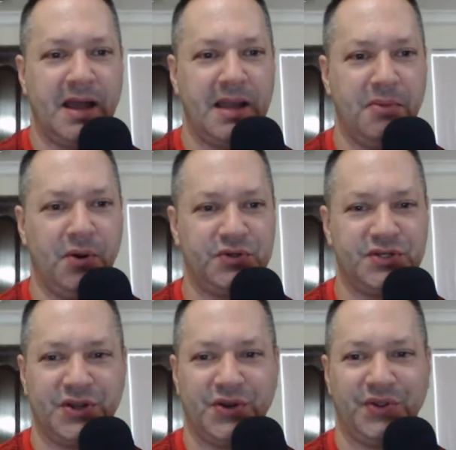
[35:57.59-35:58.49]
Buy a boat
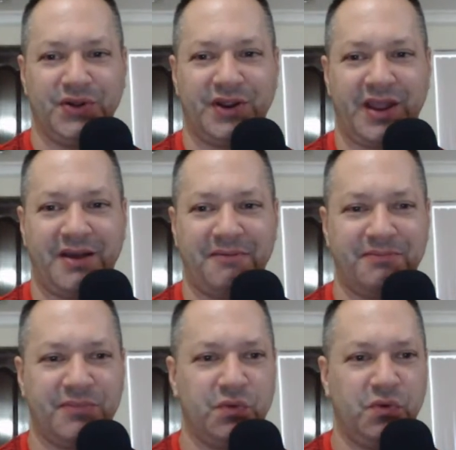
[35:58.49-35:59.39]
to go there. Yeah.
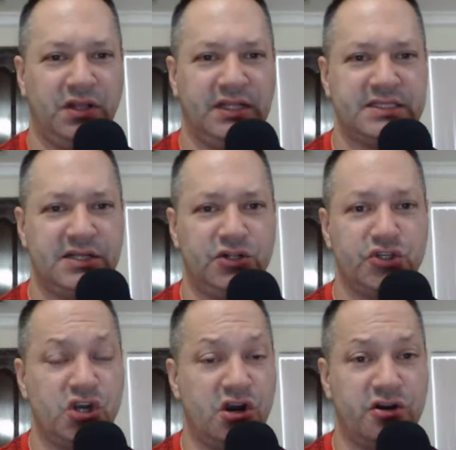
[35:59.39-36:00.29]
Well, let's all
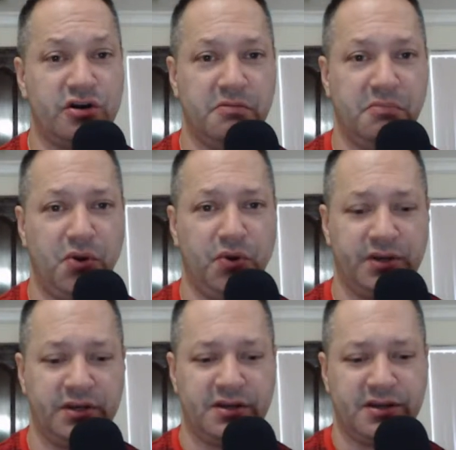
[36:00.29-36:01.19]
charter a
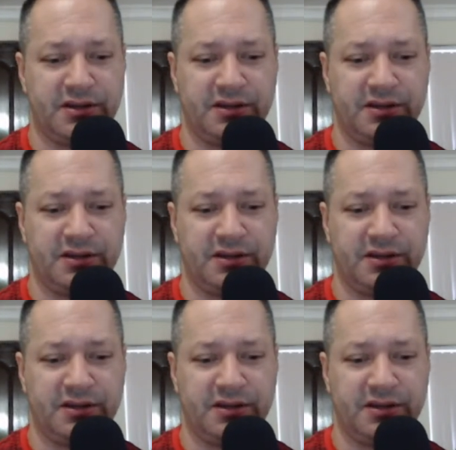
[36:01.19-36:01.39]
boat and